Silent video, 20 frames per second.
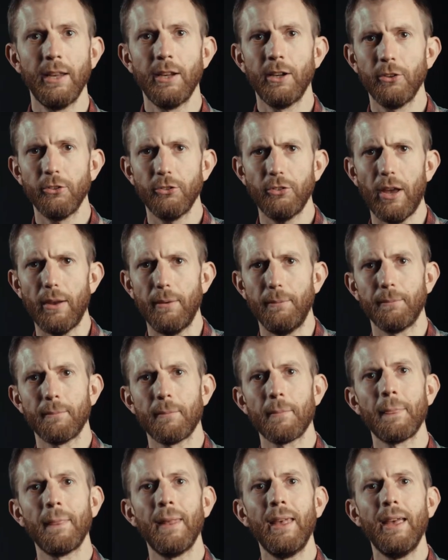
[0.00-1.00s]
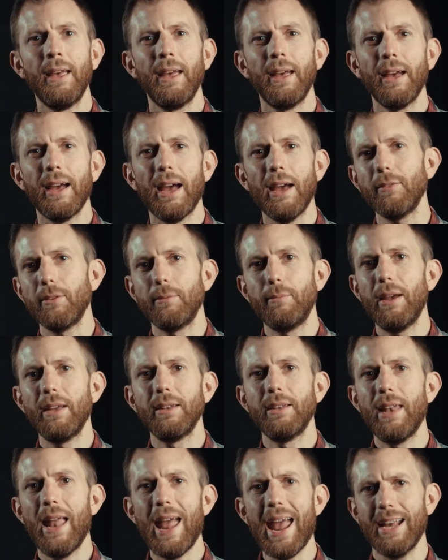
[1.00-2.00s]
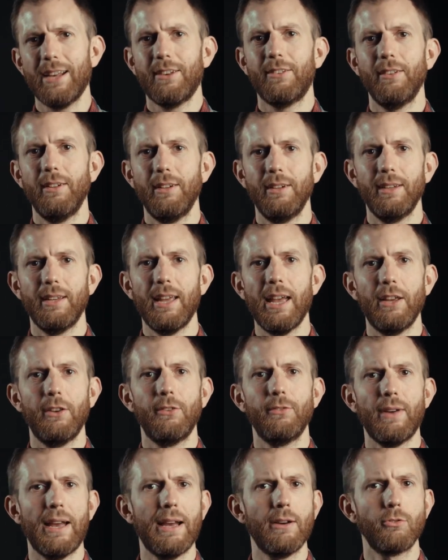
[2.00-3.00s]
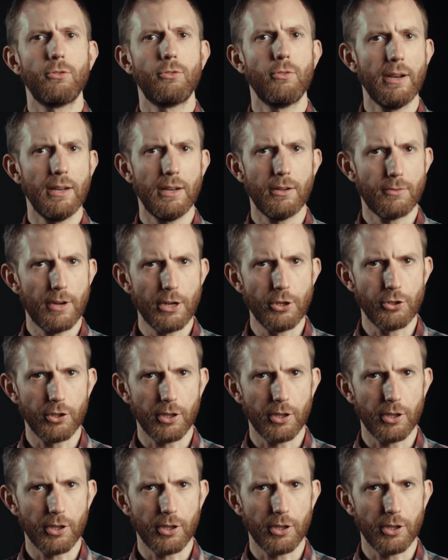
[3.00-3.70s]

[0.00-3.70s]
So, having made an excellent case for how great erasure